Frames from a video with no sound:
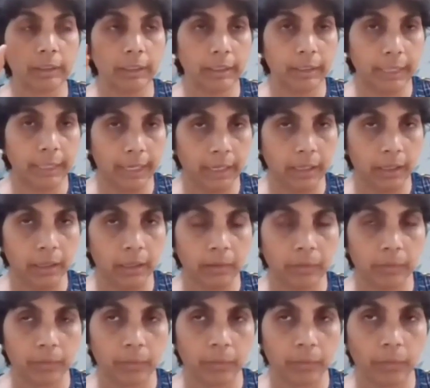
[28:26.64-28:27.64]
the tail,
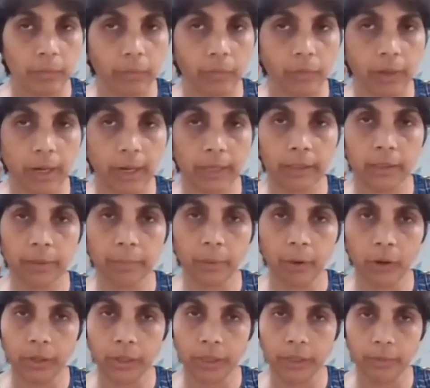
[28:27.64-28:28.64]
and the
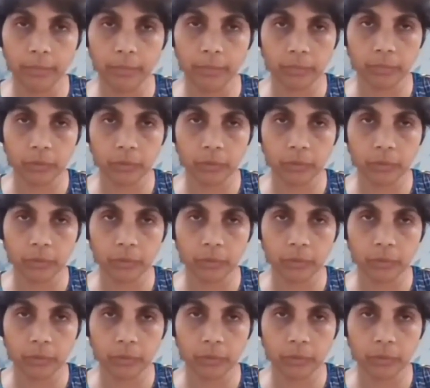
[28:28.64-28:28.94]
body.